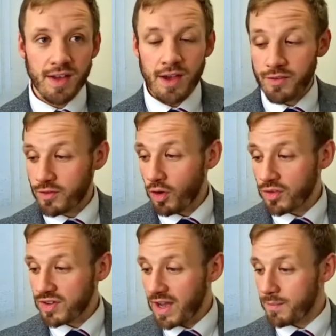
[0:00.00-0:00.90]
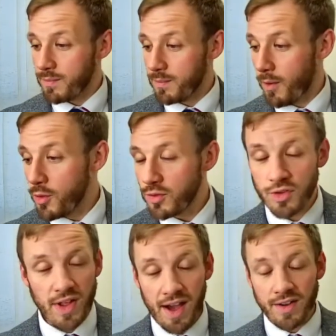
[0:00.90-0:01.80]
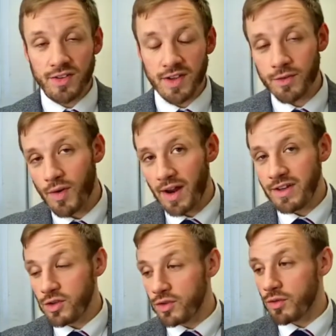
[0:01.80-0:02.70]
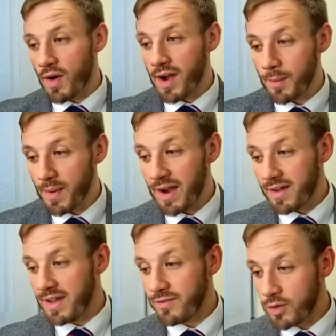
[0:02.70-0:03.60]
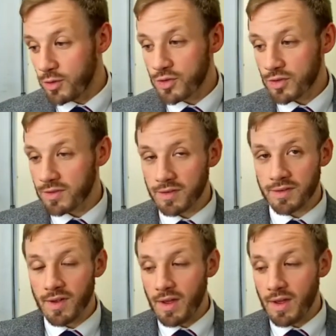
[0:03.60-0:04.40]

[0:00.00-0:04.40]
if God sat Moses down and said, right, I need you to write about evolution